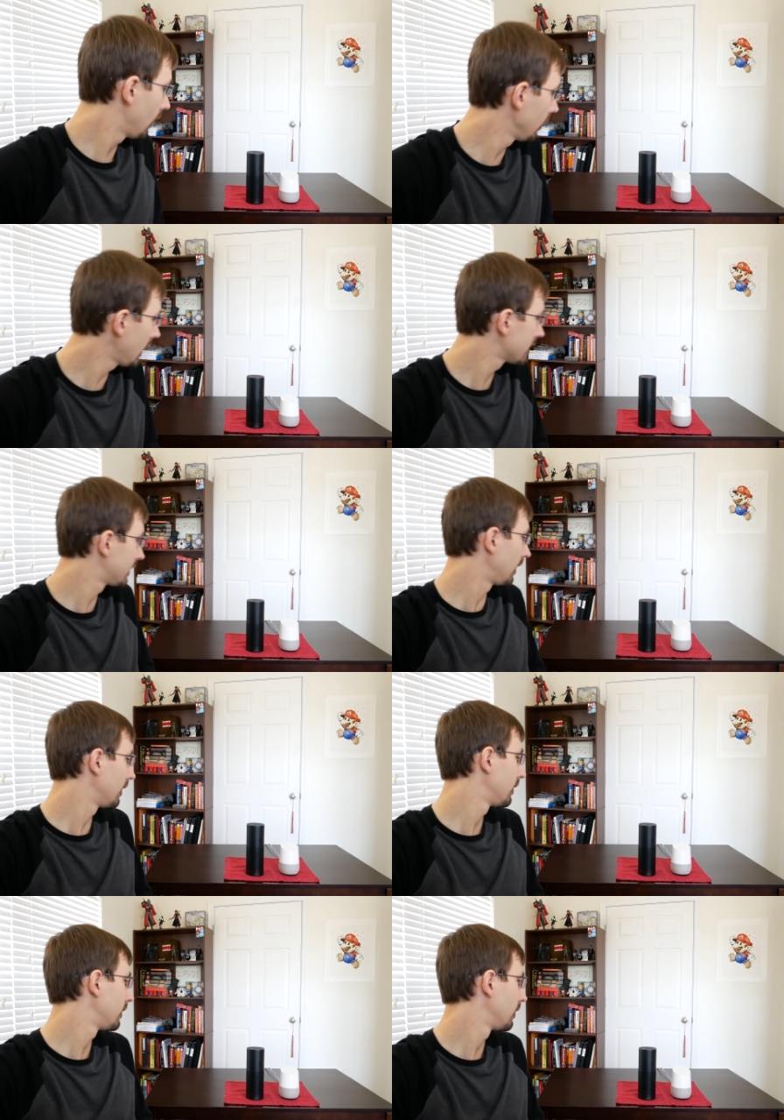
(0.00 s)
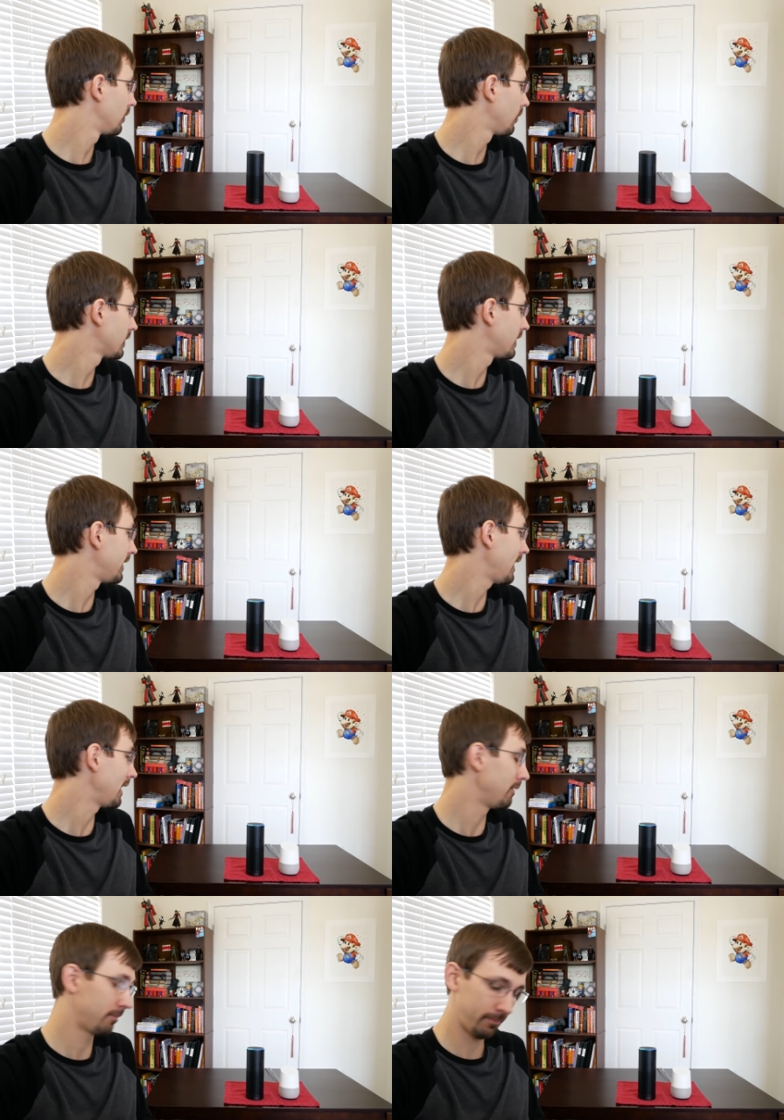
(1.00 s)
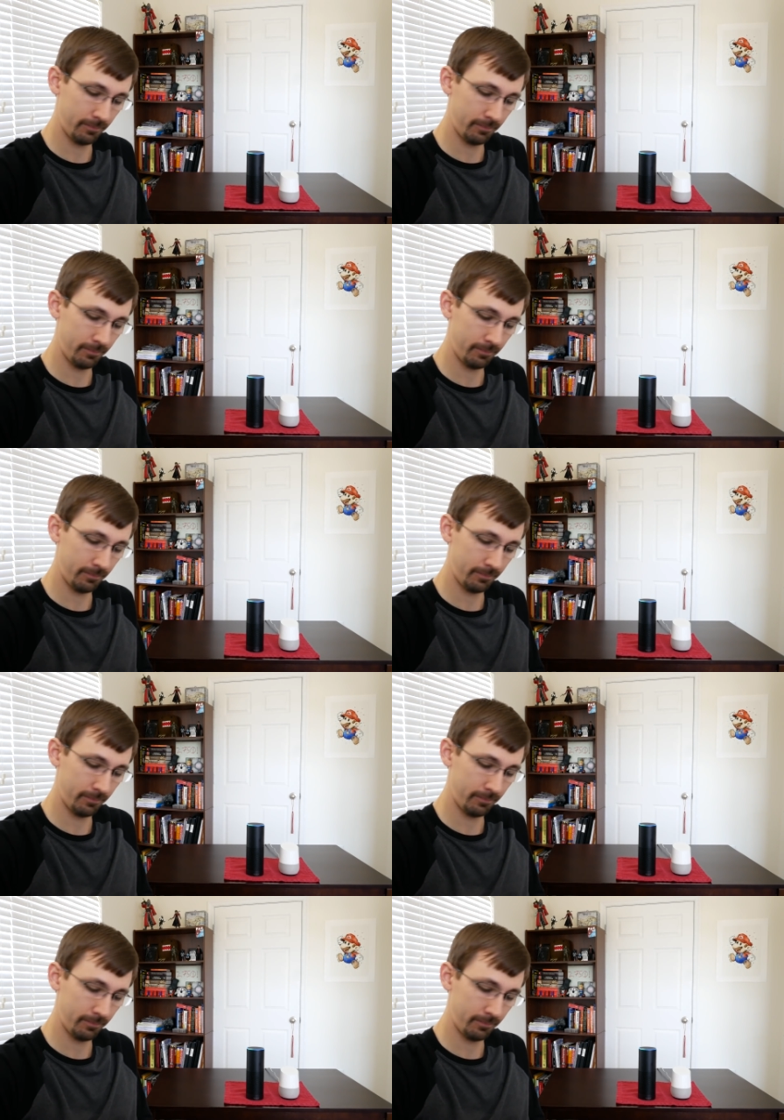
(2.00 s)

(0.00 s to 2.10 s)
Alexa, what's the date?